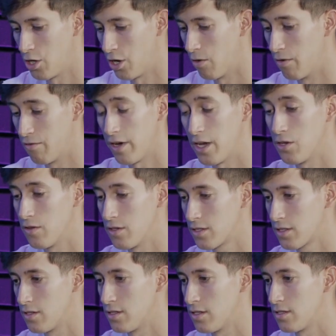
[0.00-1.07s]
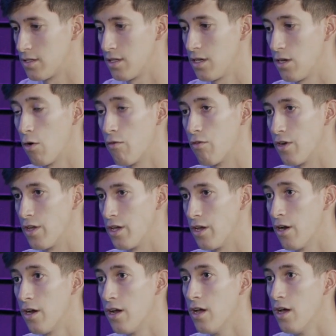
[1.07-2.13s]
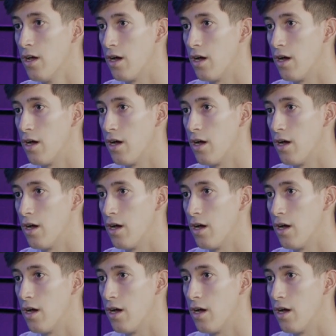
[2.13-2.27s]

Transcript: you know if i do this consistently over a year